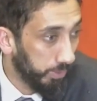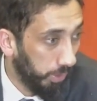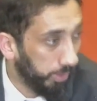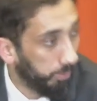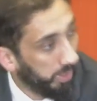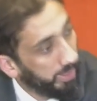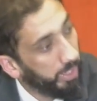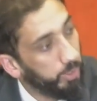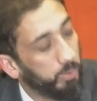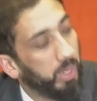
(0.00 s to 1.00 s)
So on the one
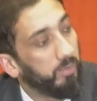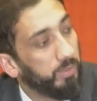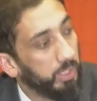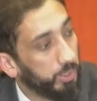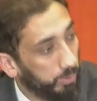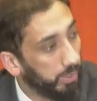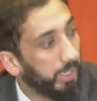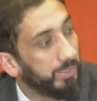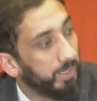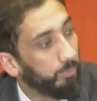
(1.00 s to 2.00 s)
hand, you have the
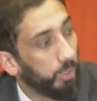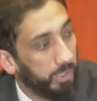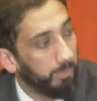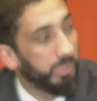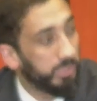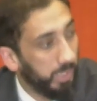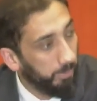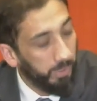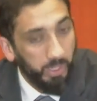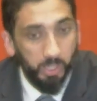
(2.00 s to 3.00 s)
Israelites and what they messed
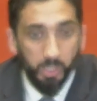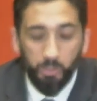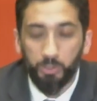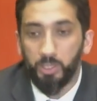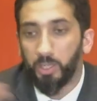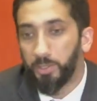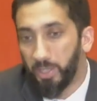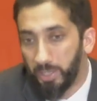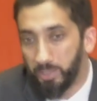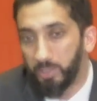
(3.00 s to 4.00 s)
up. And on the other
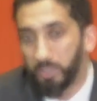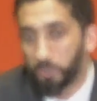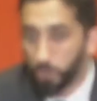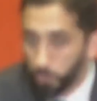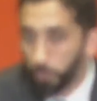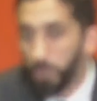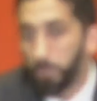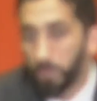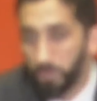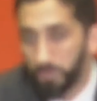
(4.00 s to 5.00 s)
hand, it's the new
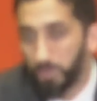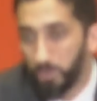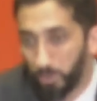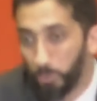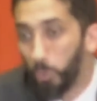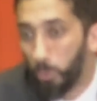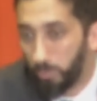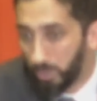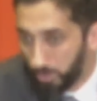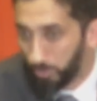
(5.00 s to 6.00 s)
people, the new
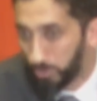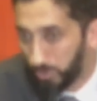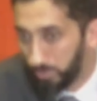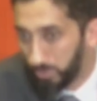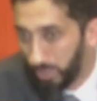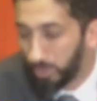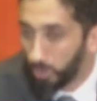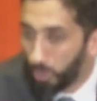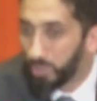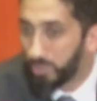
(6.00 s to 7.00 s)
ummah, the Muslims, and
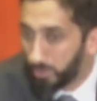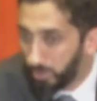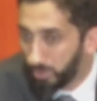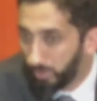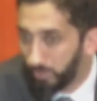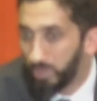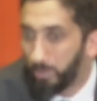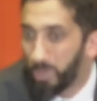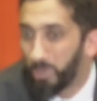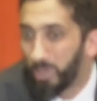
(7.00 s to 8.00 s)
the laws that they're given, they
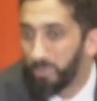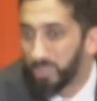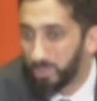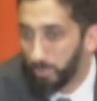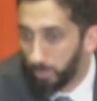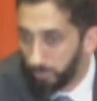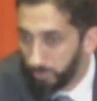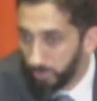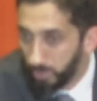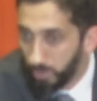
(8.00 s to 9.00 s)
better not mess them up.
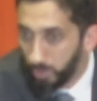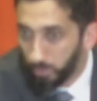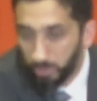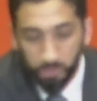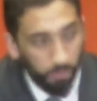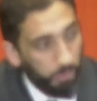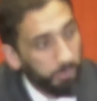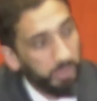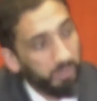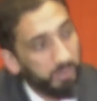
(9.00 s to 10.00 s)
Right? So
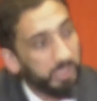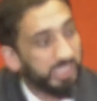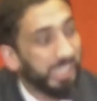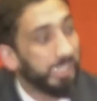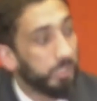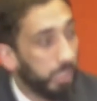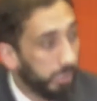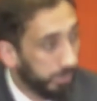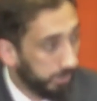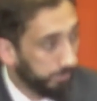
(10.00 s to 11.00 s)
we're being given the second
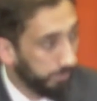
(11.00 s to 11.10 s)
chance.